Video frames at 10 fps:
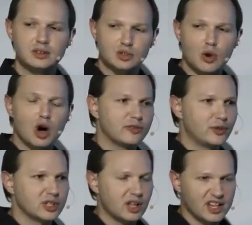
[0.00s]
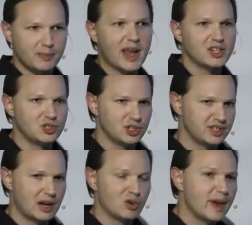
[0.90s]
So all the first class passengers
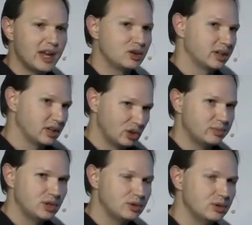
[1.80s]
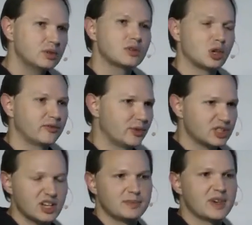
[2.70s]
that were male are in group 2. All the first
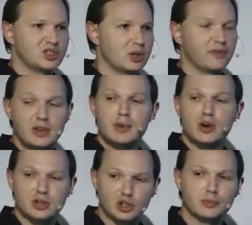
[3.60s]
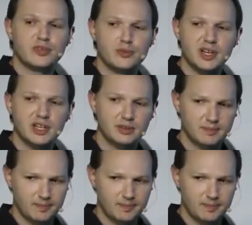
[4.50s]
class passengers that are female are in group 3.